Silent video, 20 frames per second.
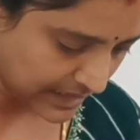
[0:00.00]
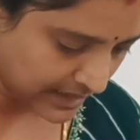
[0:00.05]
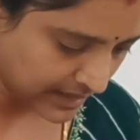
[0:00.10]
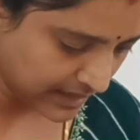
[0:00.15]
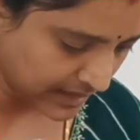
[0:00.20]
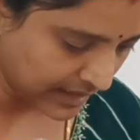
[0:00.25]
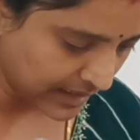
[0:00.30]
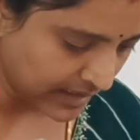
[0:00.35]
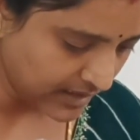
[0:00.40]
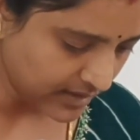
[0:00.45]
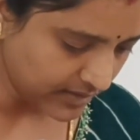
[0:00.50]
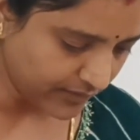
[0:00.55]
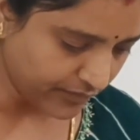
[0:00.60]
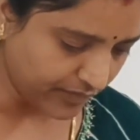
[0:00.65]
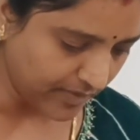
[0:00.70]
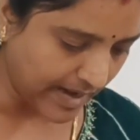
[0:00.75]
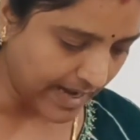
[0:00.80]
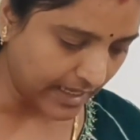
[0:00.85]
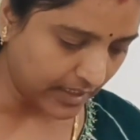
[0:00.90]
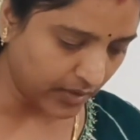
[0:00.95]
in the
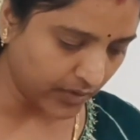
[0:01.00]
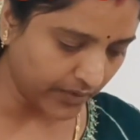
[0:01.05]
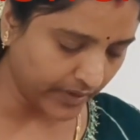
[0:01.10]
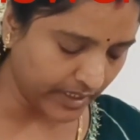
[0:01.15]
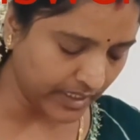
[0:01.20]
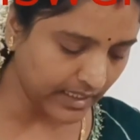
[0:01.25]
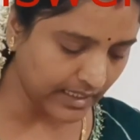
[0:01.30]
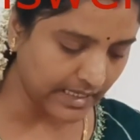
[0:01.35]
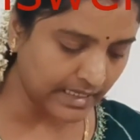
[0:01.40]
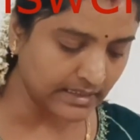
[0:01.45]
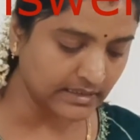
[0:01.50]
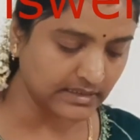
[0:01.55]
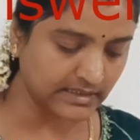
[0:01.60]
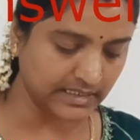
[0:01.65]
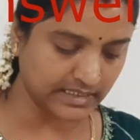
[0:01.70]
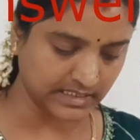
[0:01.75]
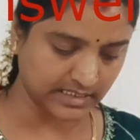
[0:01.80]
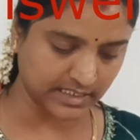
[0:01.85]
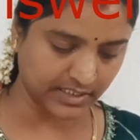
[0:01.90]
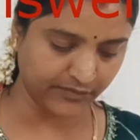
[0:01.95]
following and
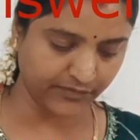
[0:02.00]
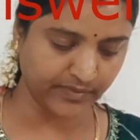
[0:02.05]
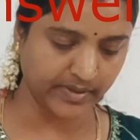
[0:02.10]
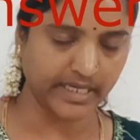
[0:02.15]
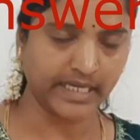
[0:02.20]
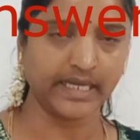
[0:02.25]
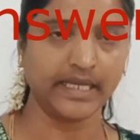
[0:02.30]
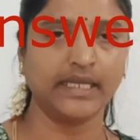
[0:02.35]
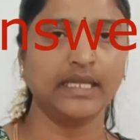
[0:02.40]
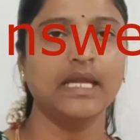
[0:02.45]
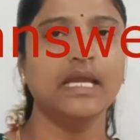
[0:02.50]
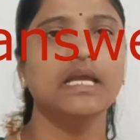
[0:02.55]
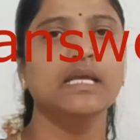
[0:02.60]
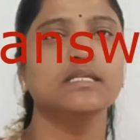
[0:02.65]
justify.